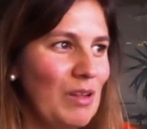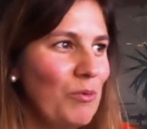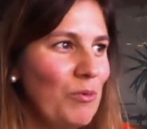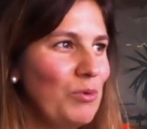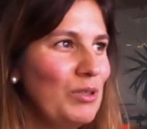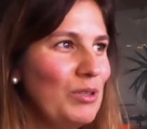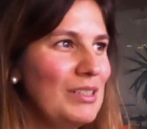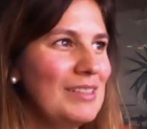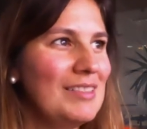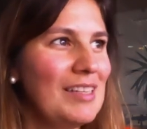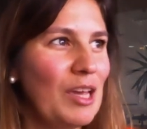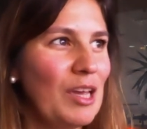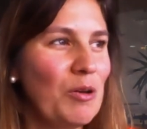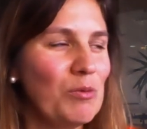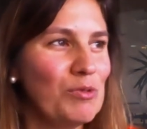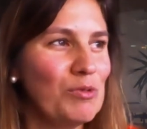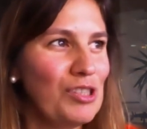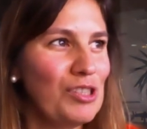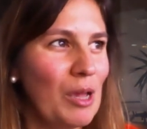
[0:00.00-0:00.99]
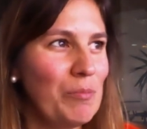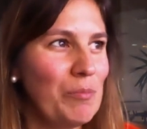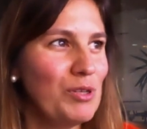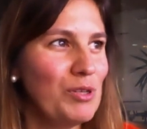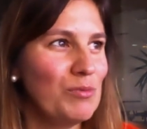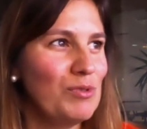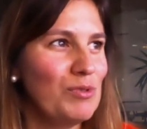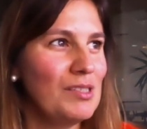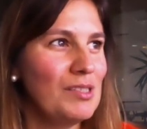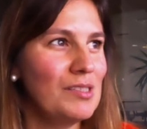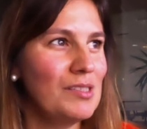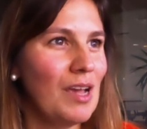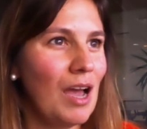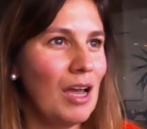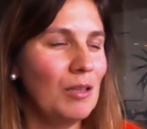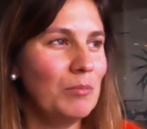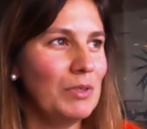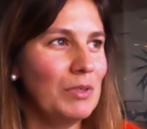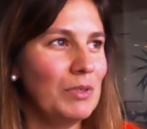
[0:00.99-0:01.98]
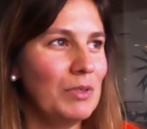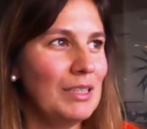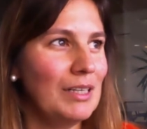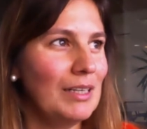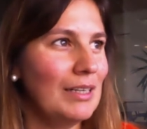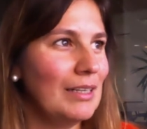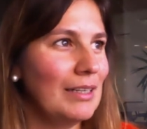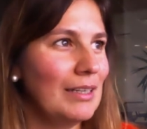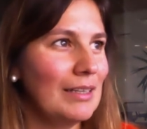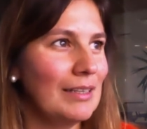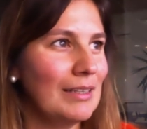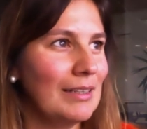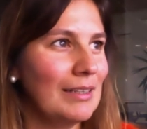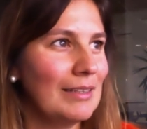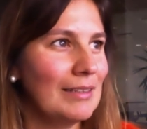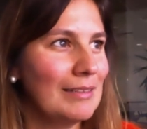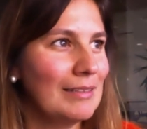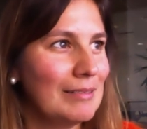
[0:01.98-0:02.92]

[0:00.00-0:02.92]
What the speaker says: wouldn't say conceptual design, but the